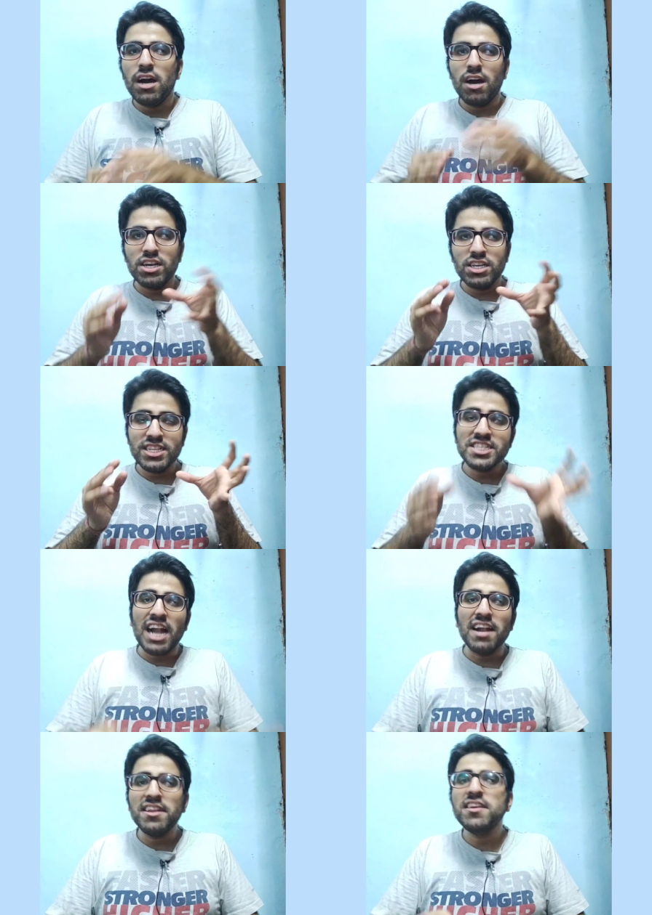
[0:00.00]
Uh, in the
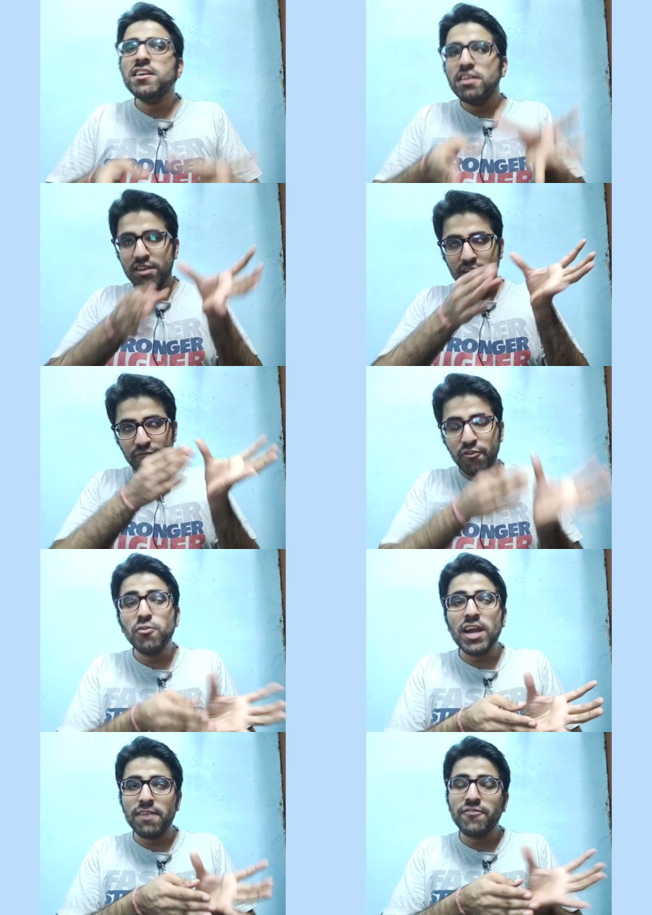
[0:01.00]
starting
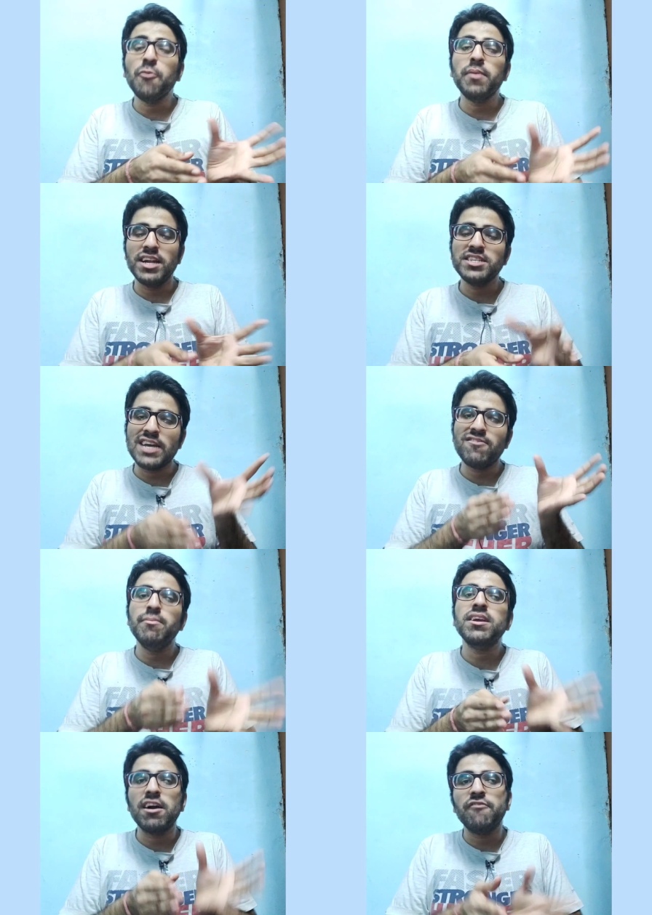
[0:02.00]
few, few minutes, I will
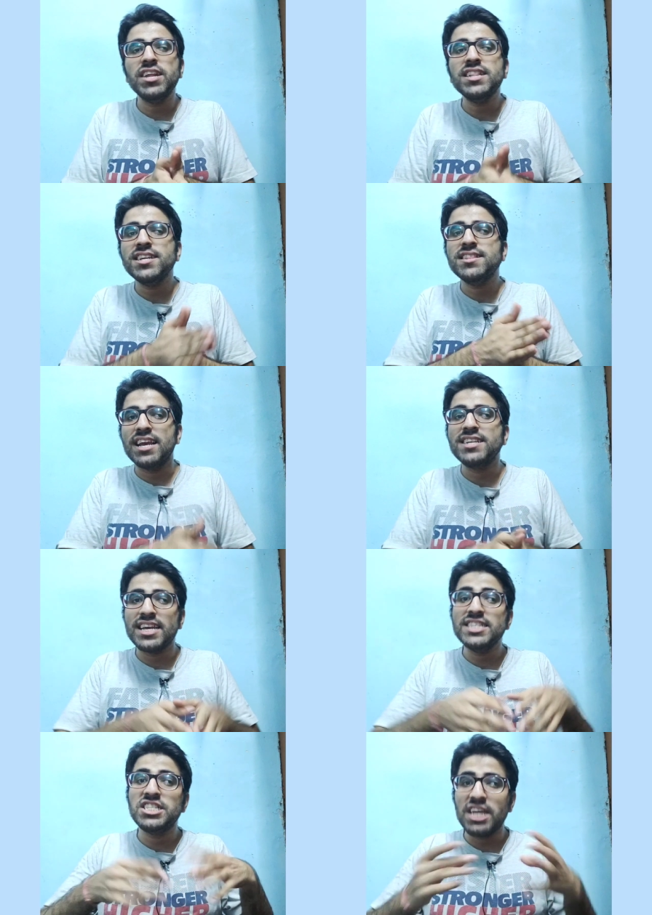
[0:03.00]
be covering the things
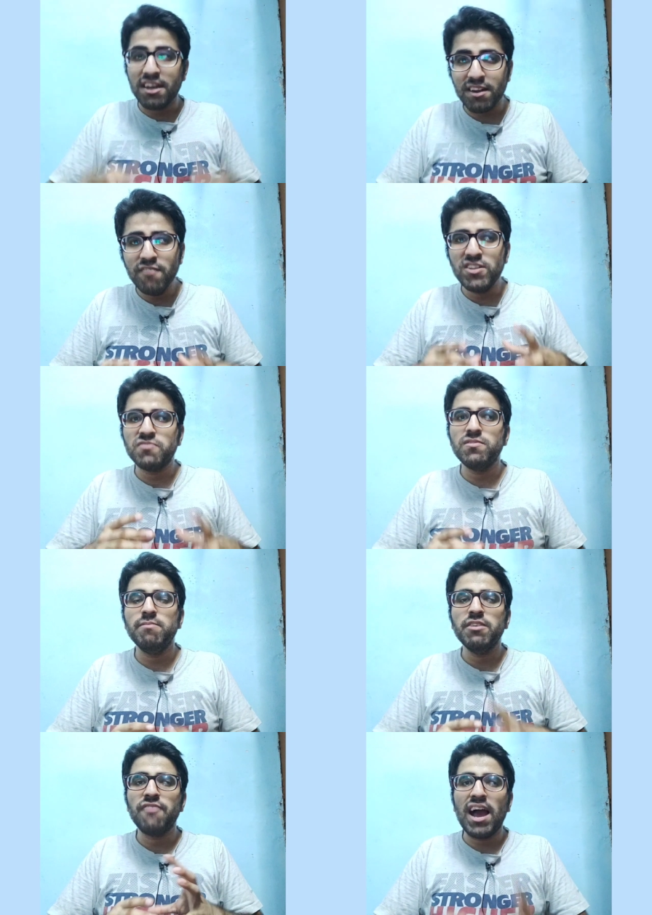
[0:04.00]
in general which will
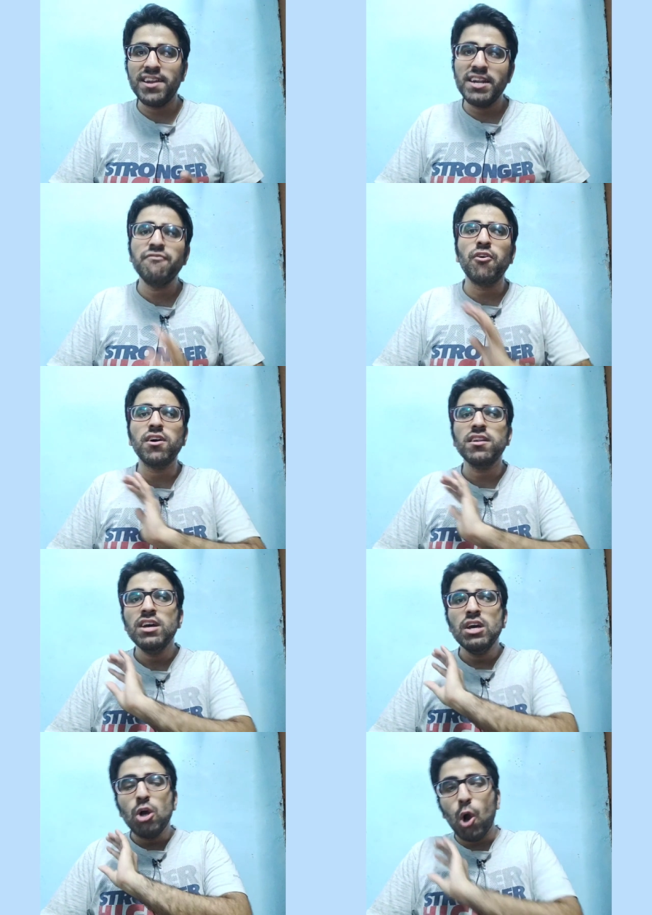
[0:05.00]
be valid for
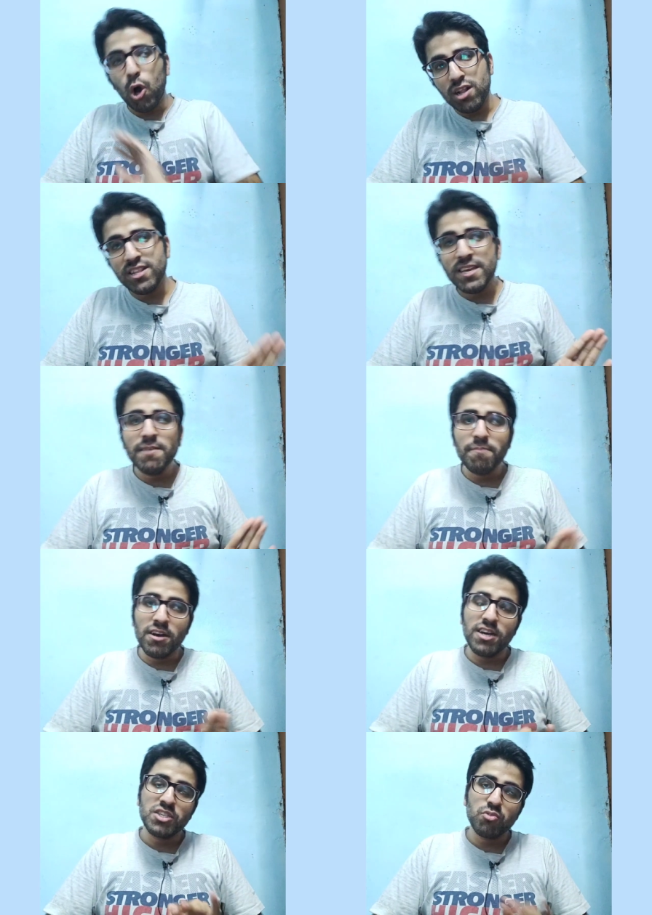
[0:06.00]
all the
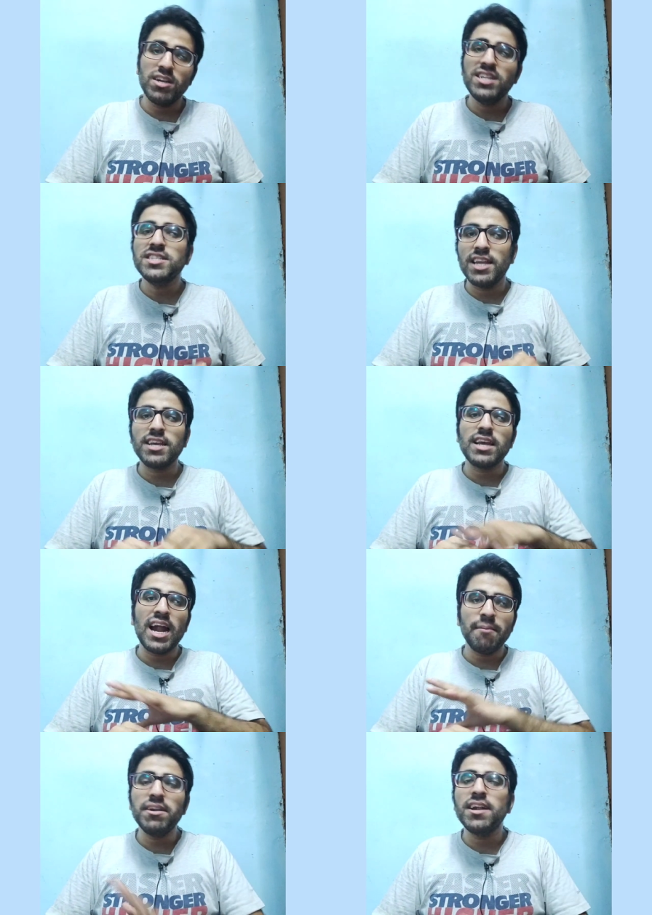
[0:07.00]
uh, students like
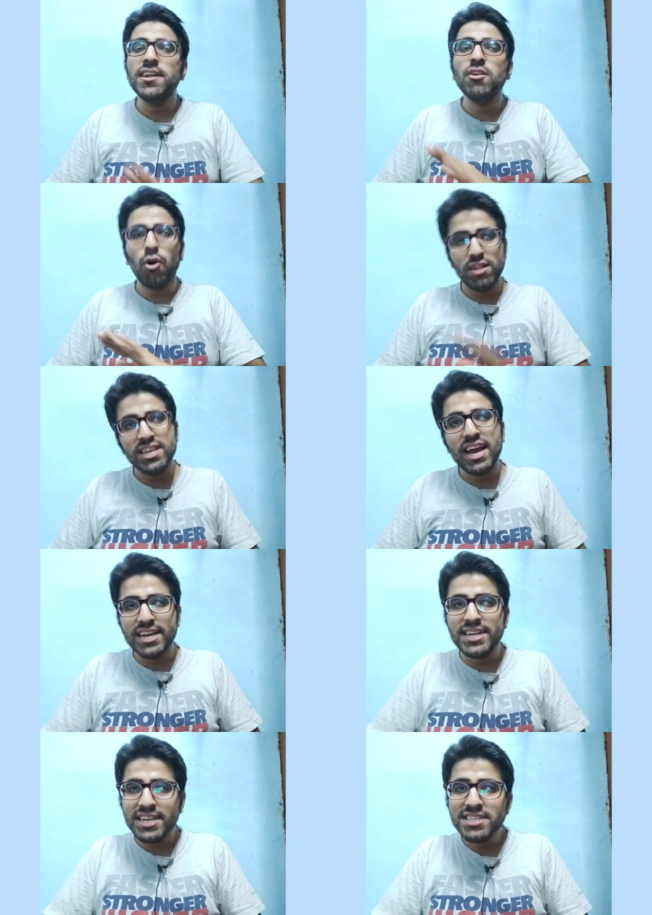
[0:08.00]
admitted in all the
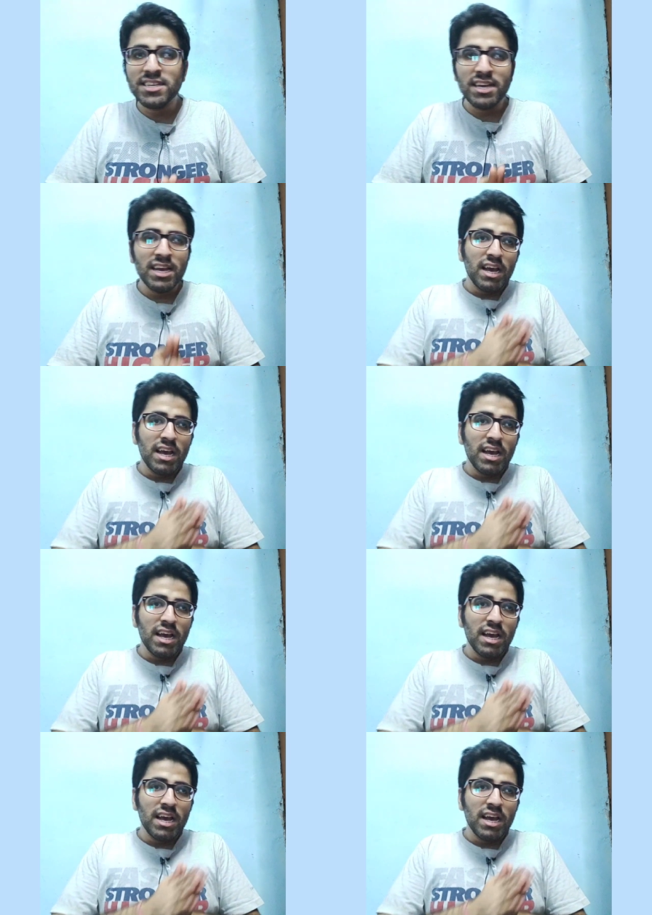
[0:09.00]
I I Ts.